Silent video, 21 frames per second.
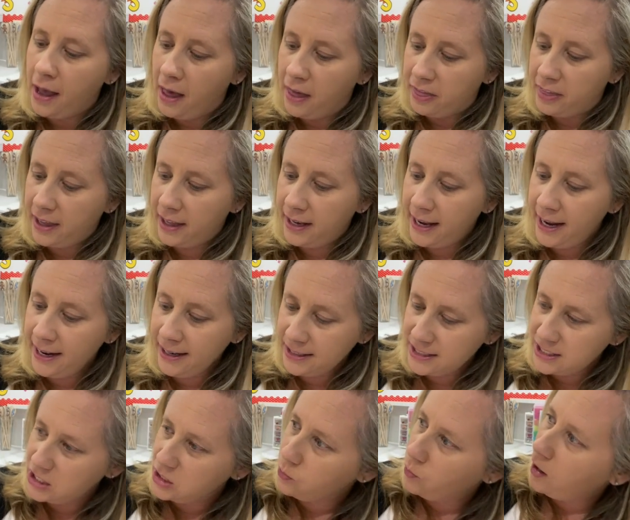The
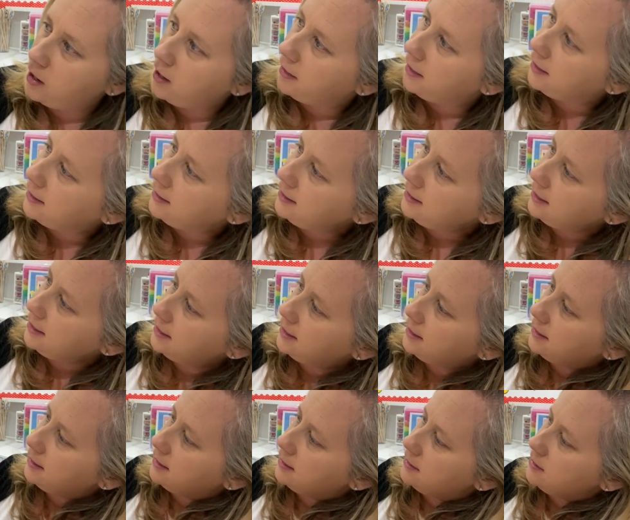next one
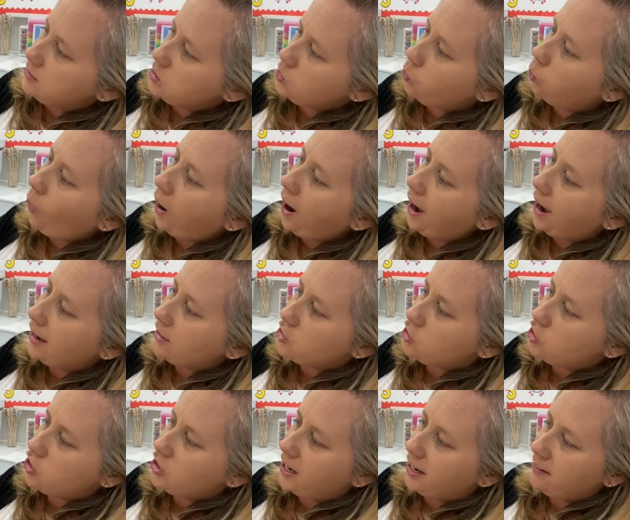is
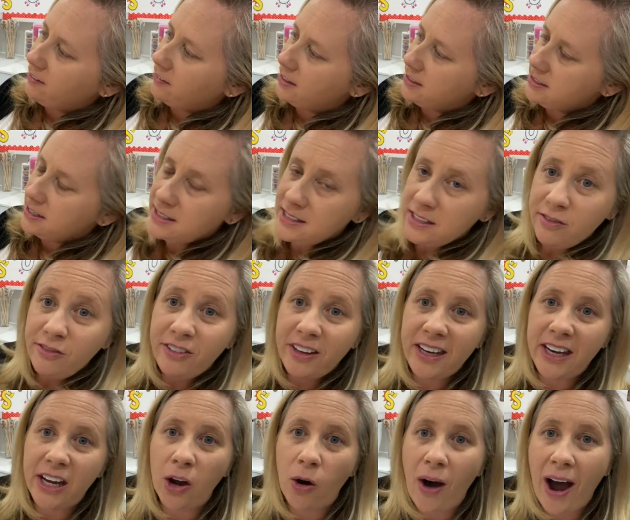watch, and this is a
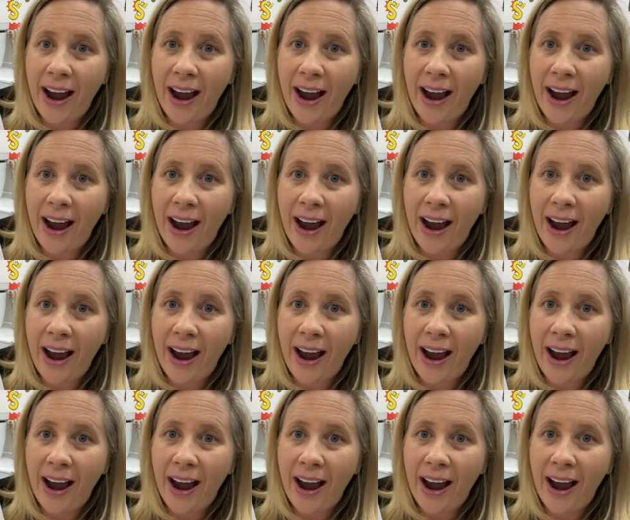video.